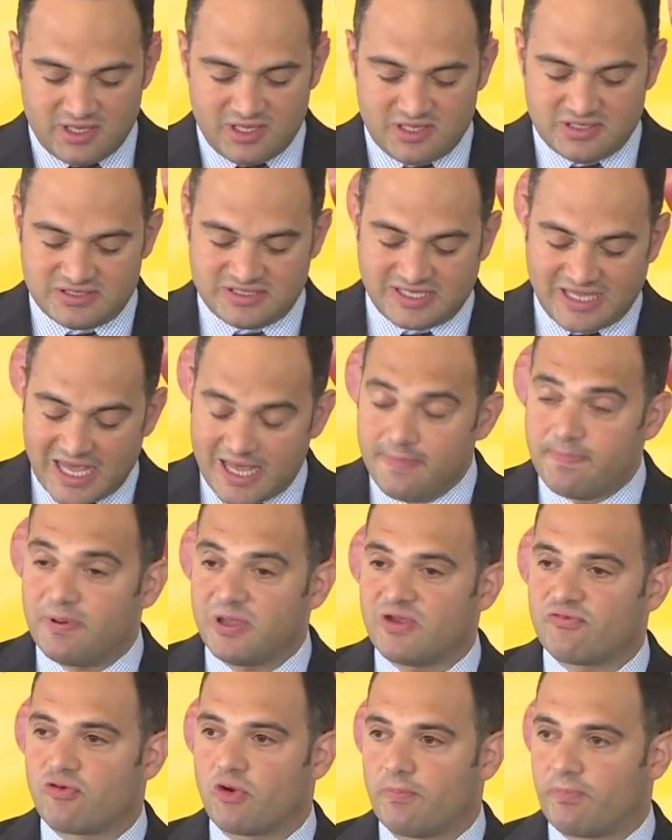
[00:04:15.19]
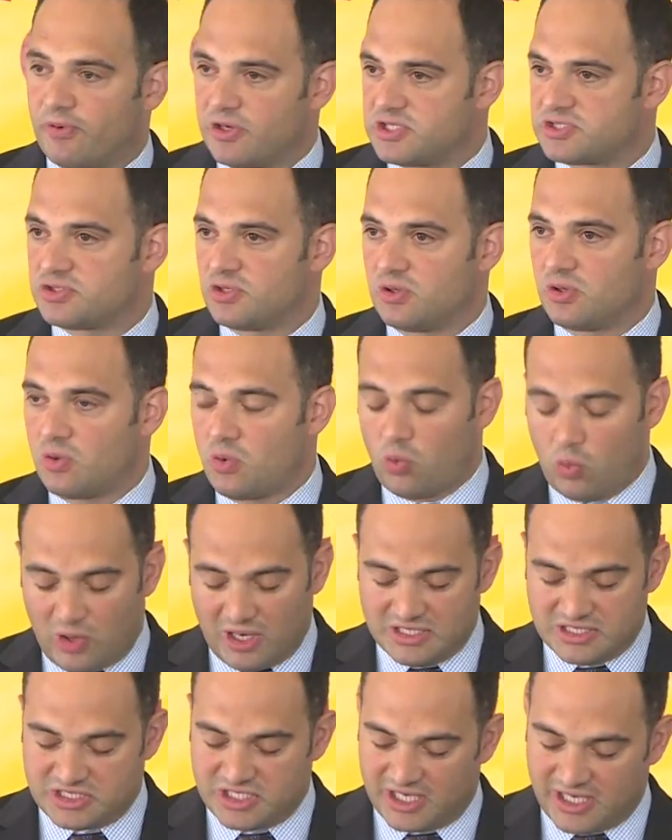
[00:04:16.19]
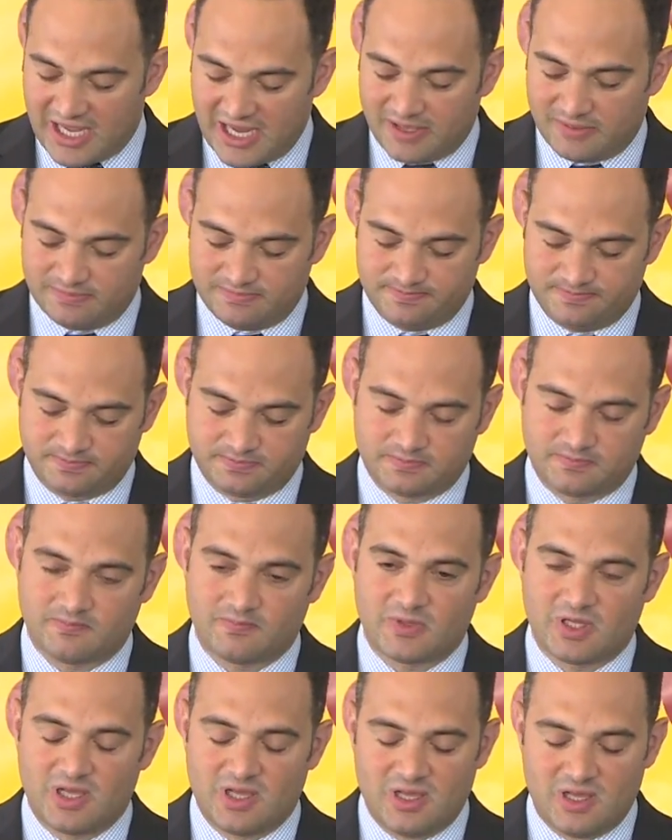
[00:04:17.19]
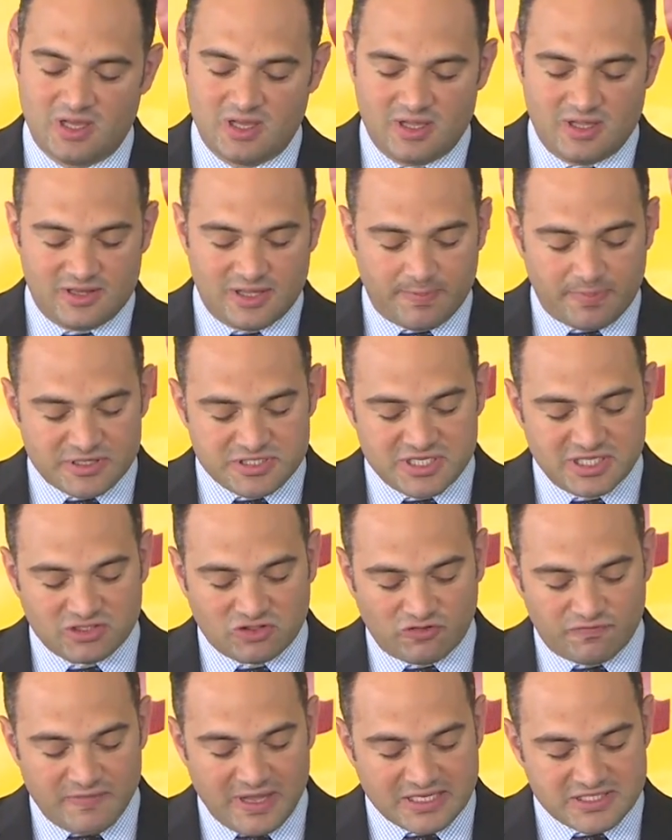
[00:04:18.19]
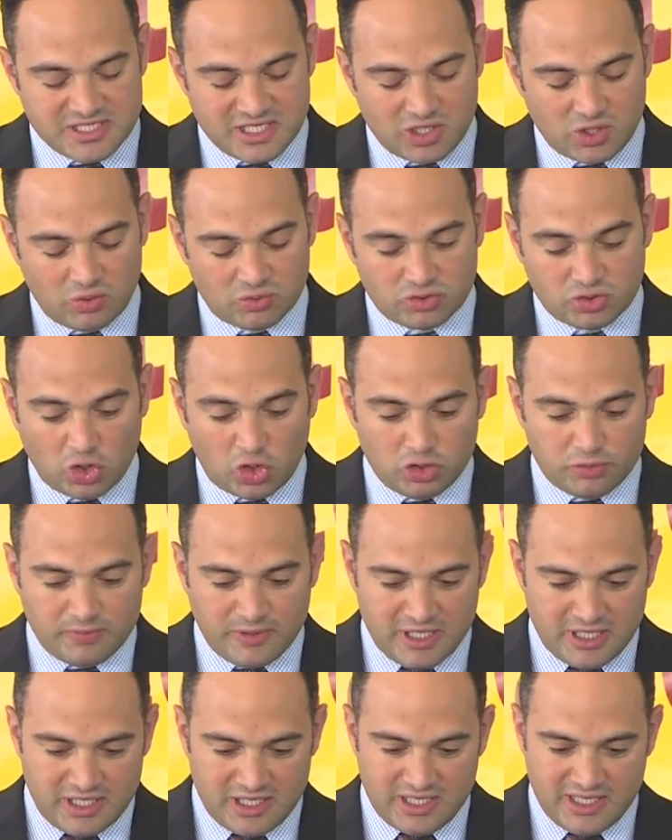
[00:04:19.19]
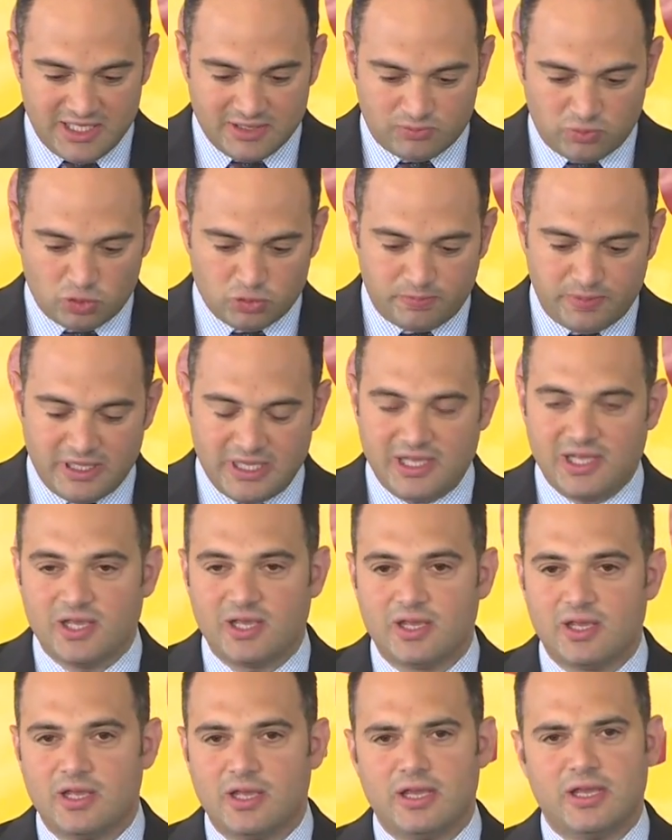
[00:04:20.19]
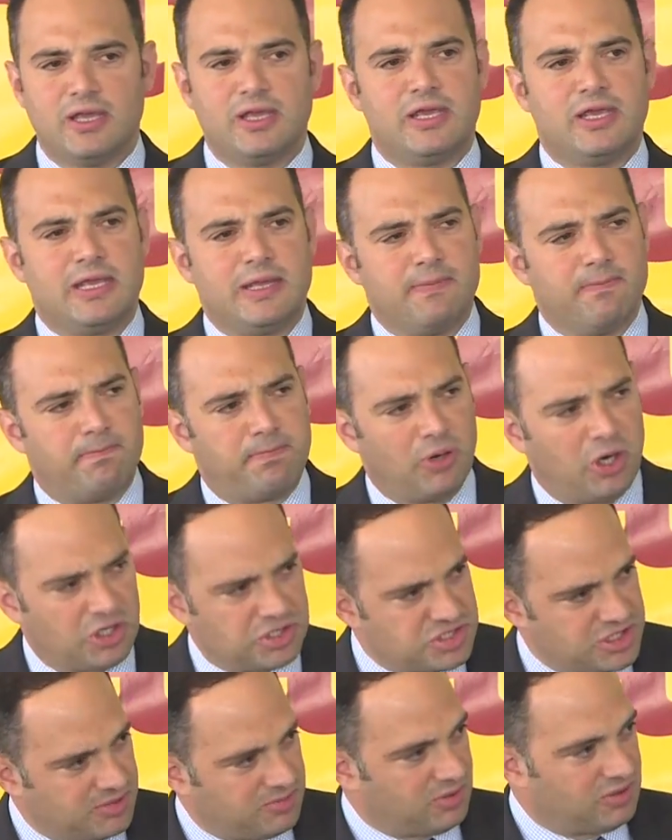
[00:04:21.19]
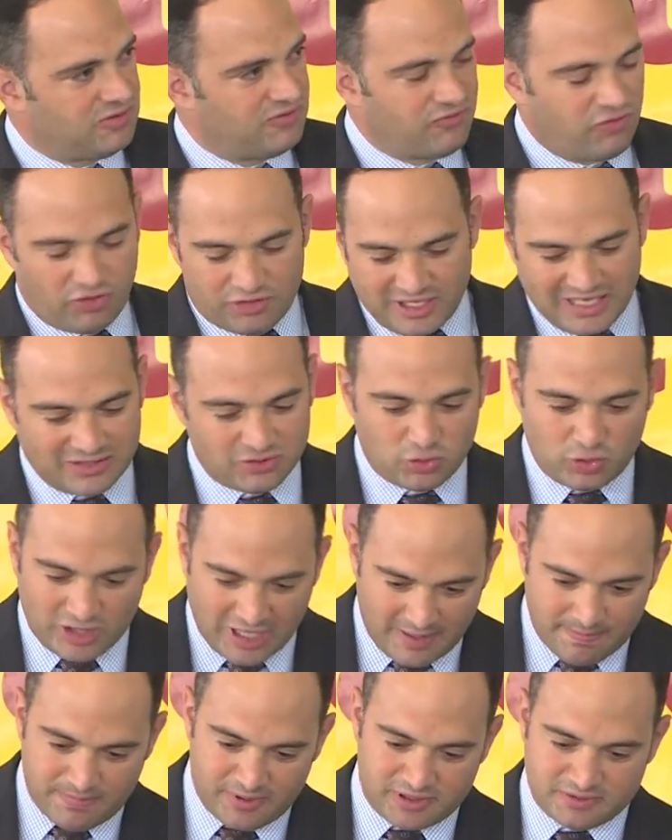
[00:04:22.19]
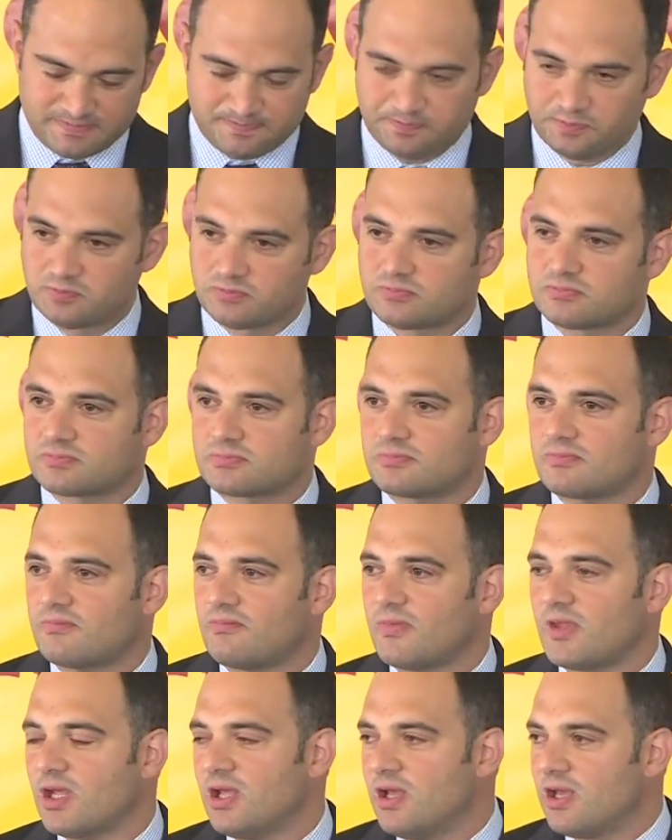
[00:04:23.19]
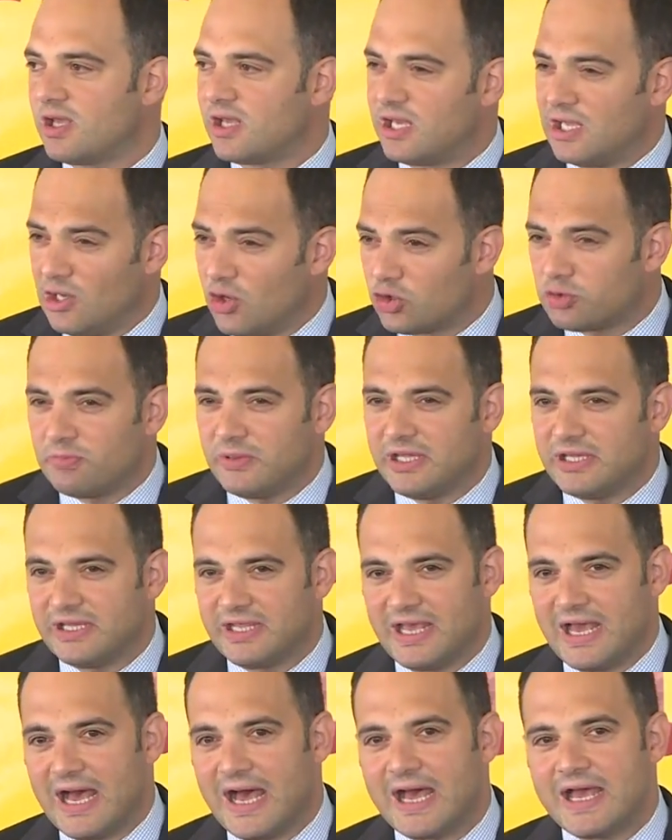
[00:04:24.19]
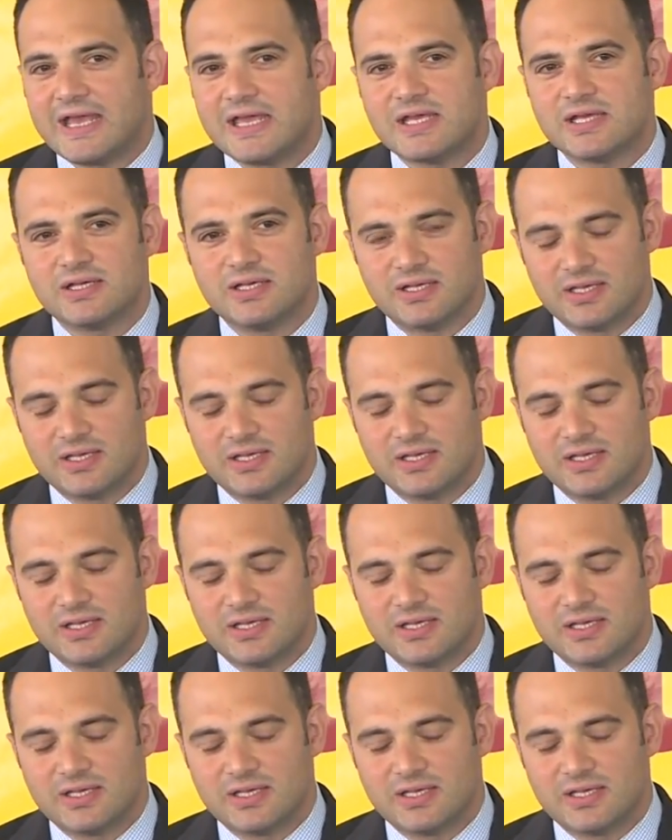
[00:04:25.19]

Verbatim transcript: escaping from prison once again. The president of Mexico told me it would be impossible for that to happen. he looked me in the eye